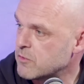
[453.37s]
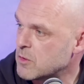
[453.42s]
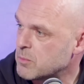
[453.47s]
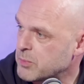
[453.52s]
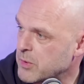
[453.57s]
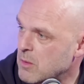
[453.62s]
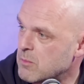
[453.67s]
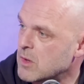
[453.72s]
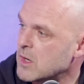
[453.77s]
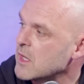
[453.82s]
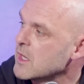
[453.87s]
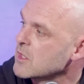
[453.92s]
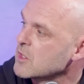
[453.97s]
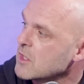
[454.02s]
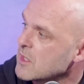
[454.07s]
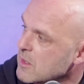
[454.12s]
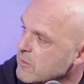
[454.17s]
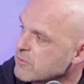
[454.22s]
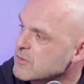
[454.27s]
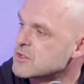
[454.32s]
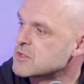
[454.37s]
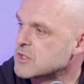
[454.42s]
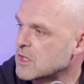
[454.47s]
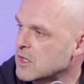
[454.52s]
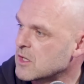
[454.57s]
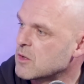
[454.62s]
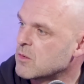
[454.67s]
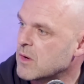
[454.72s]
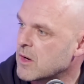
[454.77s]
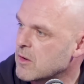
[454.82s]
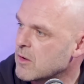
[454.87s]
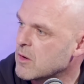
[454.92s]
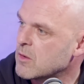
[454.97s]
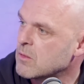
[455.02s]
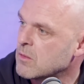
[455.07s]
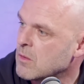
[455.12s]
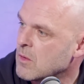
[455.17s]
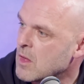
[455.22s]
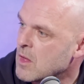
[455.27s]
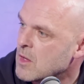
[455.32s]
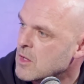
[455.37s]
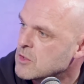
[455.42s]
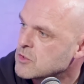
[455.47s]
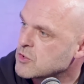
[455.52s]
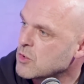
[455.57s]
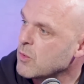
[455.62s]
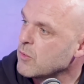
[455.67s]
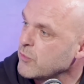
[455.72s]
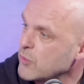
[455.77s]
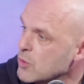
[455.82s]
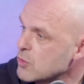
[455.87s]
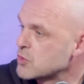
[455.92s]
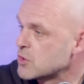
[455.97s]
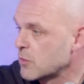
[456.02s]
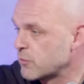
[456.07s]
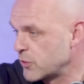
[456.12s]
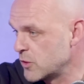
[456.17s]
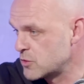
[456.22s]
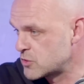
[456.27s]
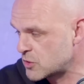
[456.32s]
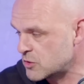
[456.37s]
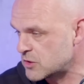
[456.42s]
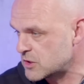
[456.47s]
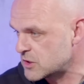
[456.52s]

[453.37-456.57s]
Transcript: in the Premier League, you'd have to say Aguero. So if you if you two